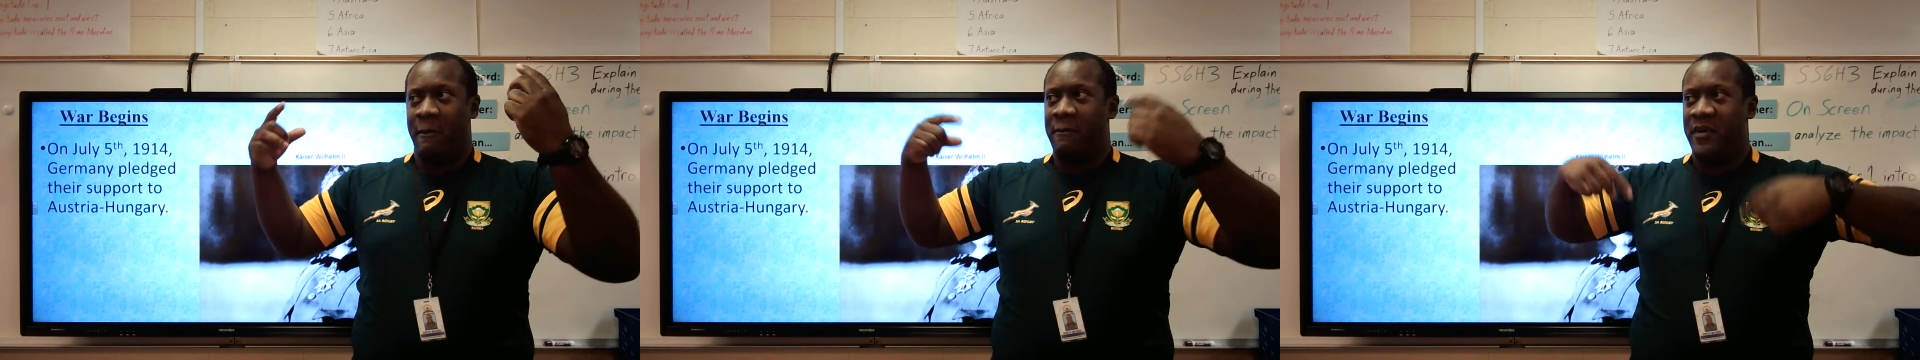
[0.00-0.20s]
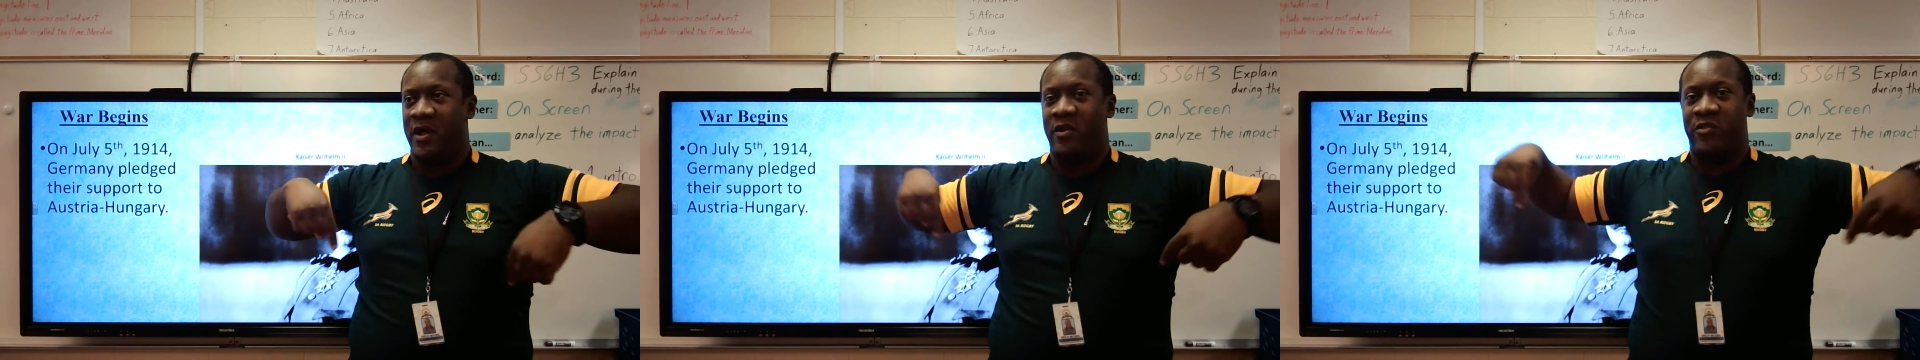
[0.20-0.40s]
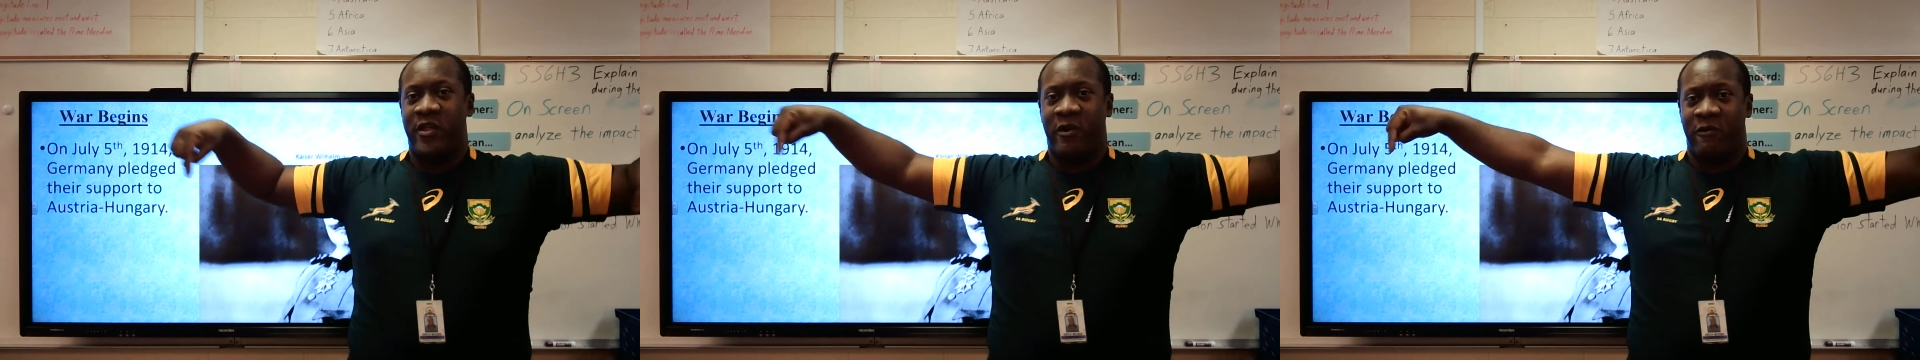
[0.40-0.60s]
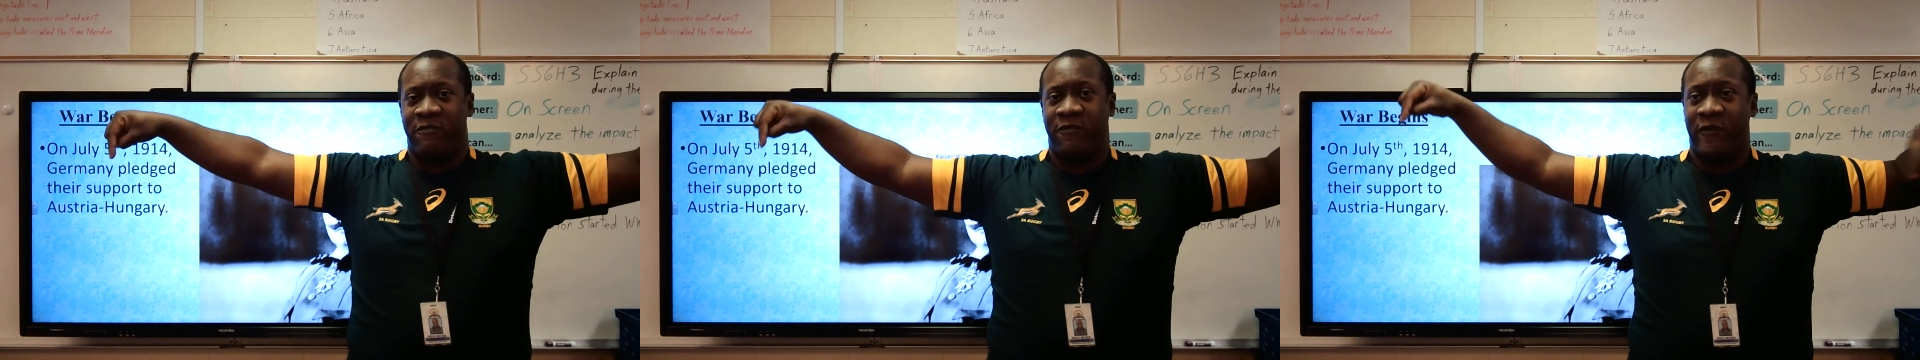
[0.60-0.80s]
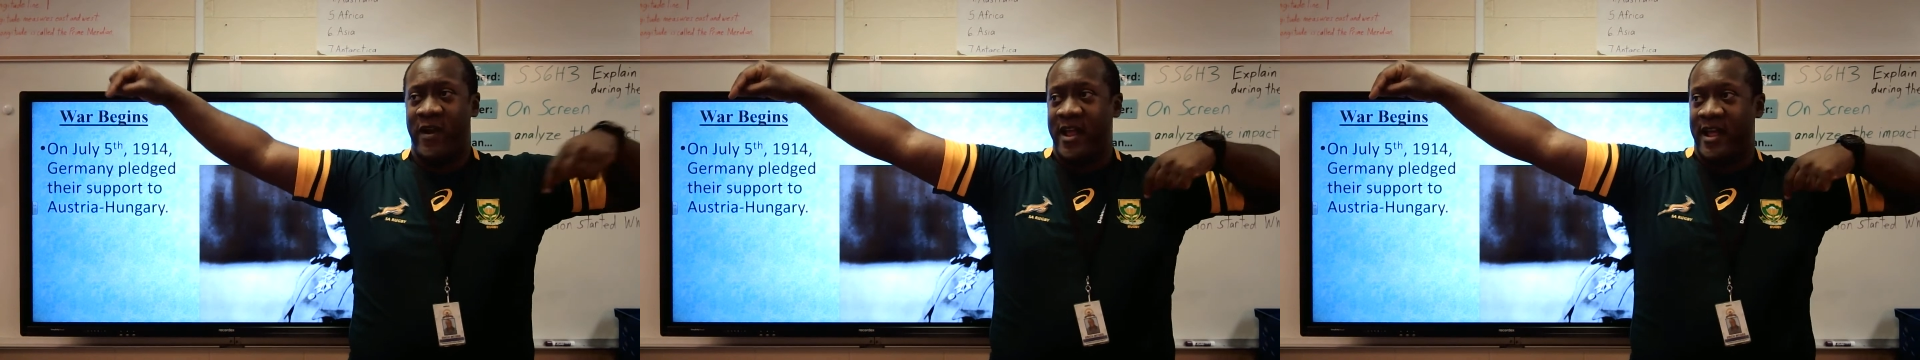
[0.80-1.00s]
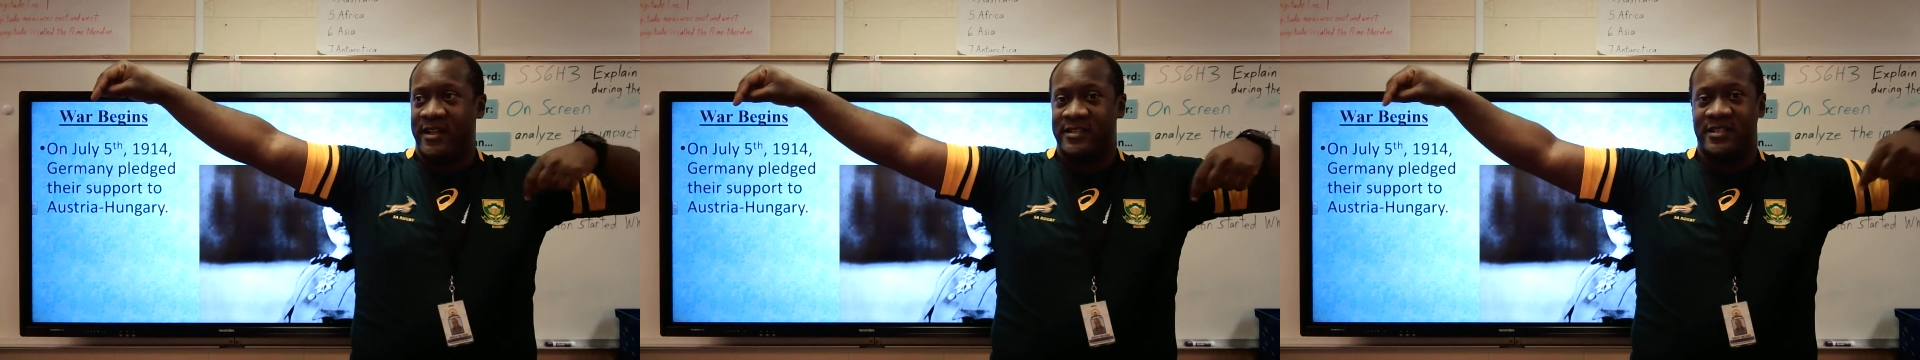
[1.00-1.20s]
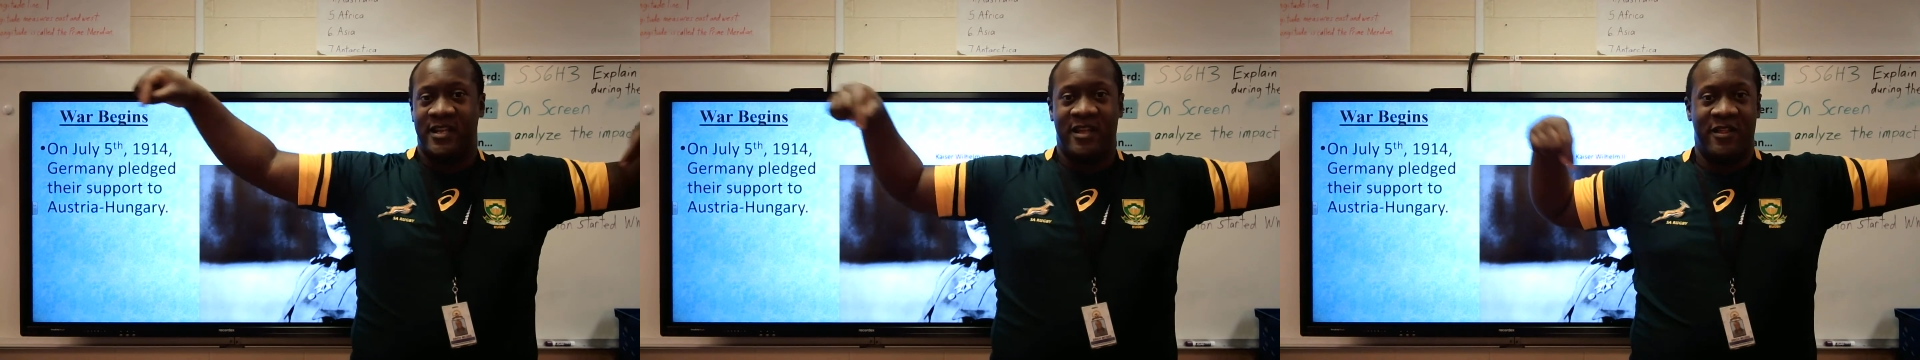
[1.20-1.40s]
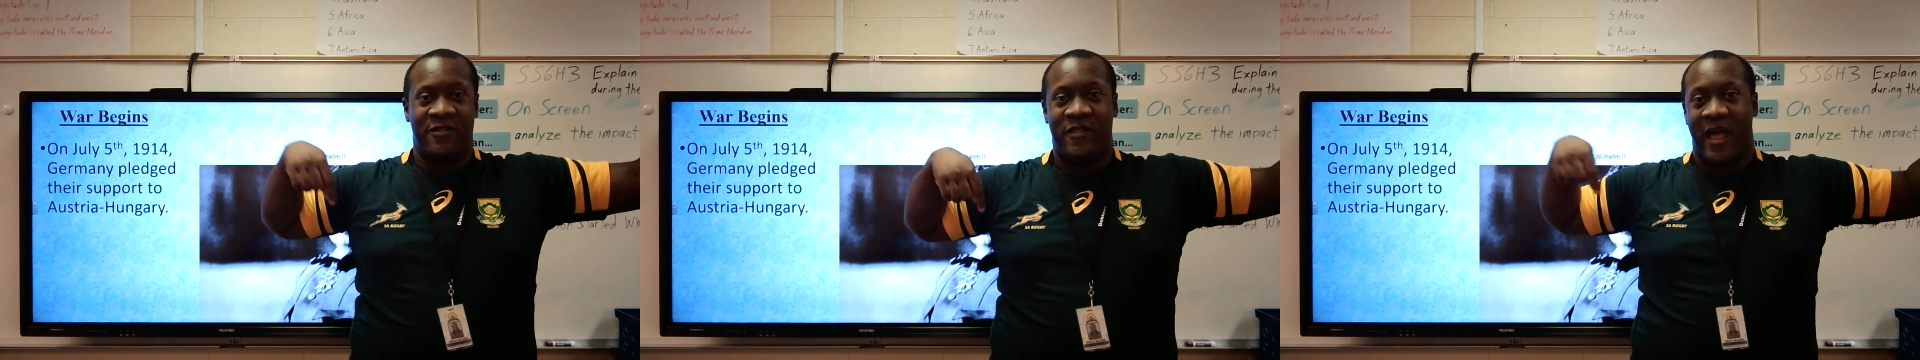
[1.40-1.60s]
But their friends
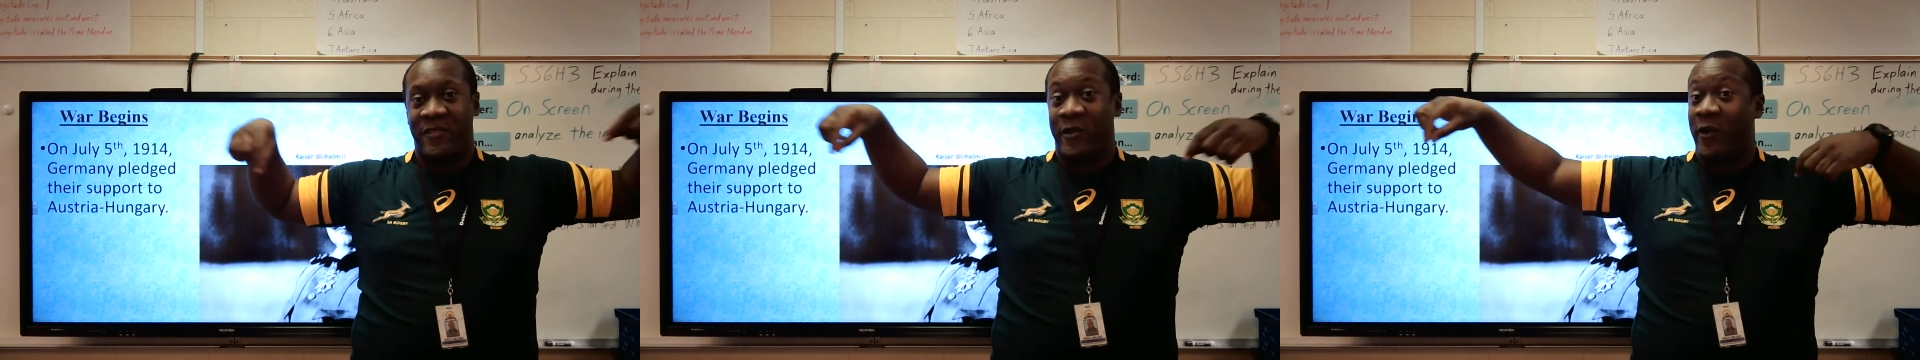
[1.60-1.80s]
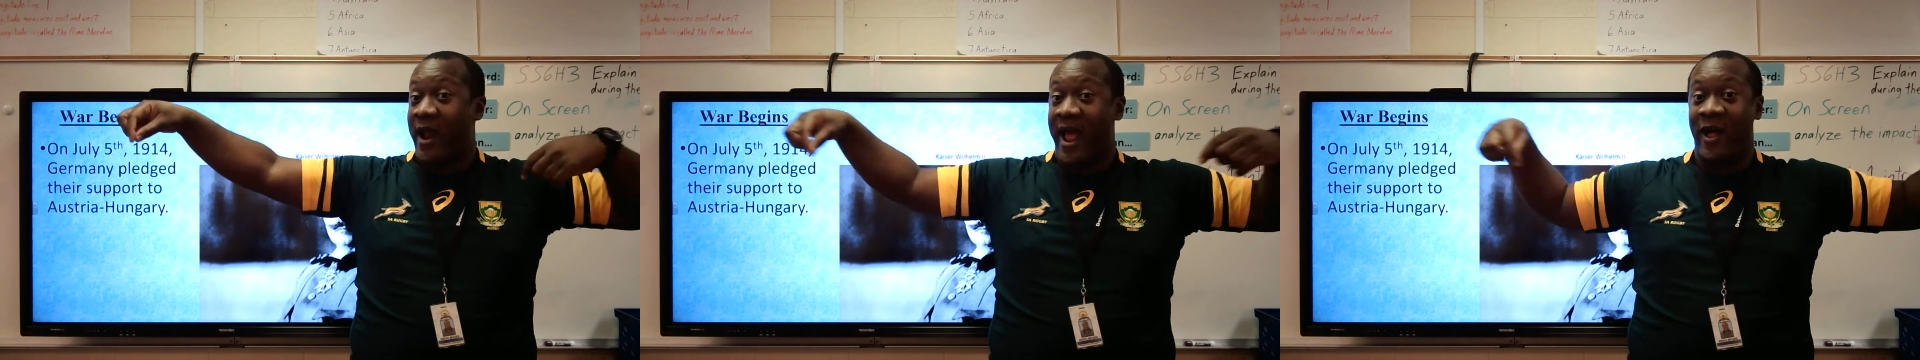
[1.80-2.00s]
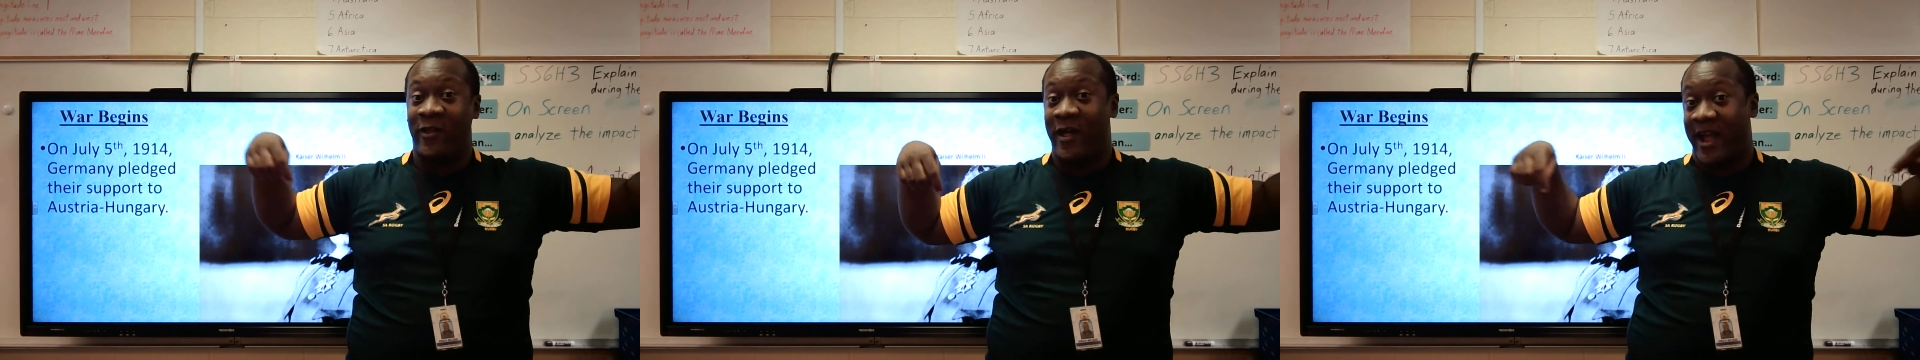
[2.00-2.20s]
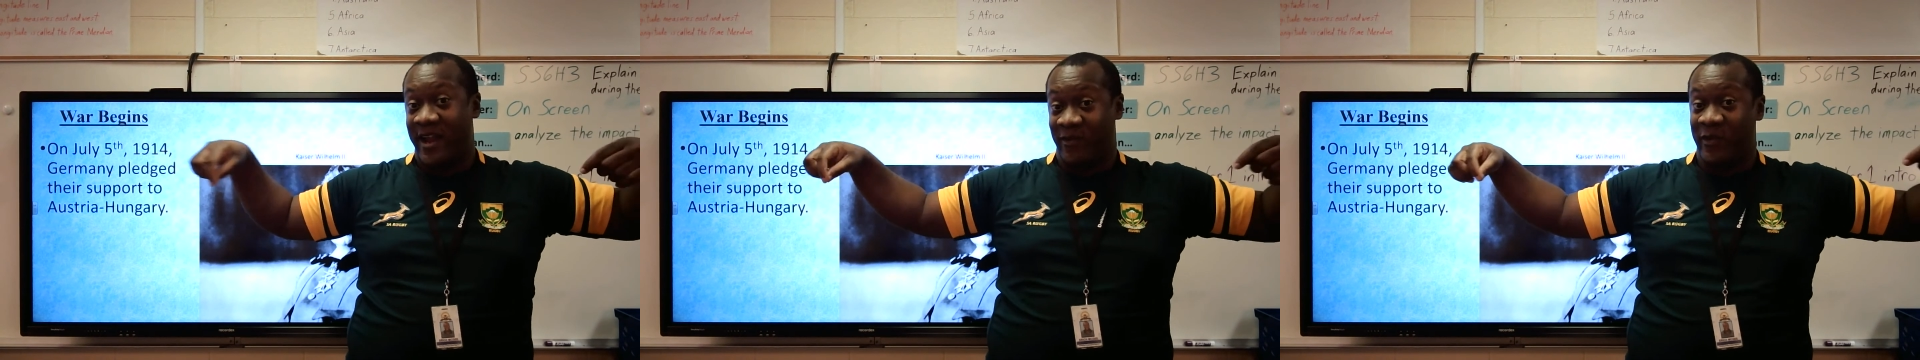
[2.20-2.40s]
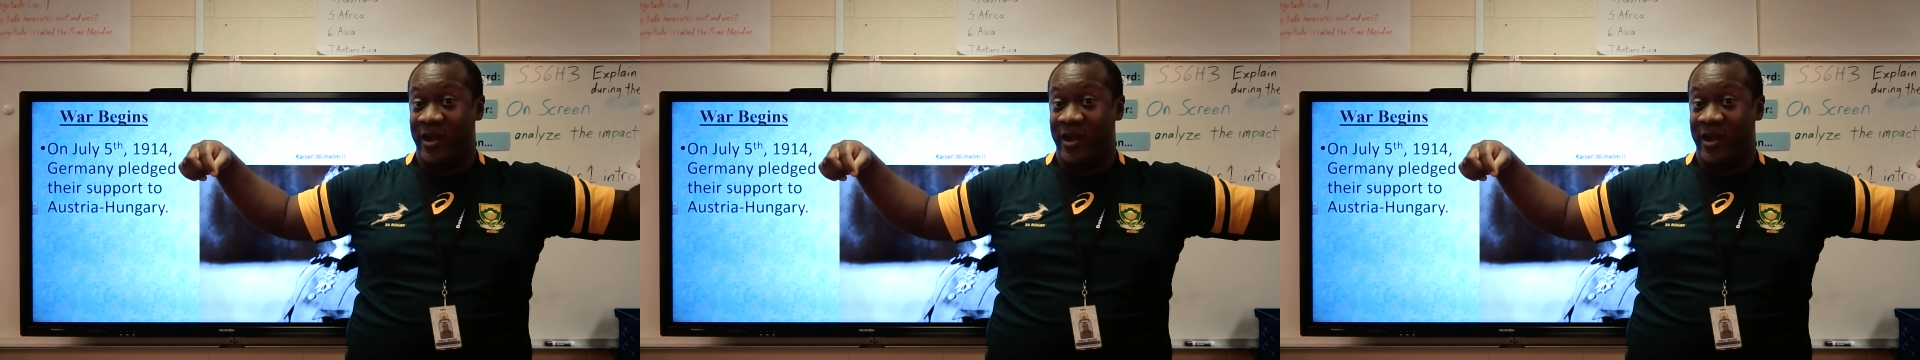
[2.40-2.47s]
that they're allied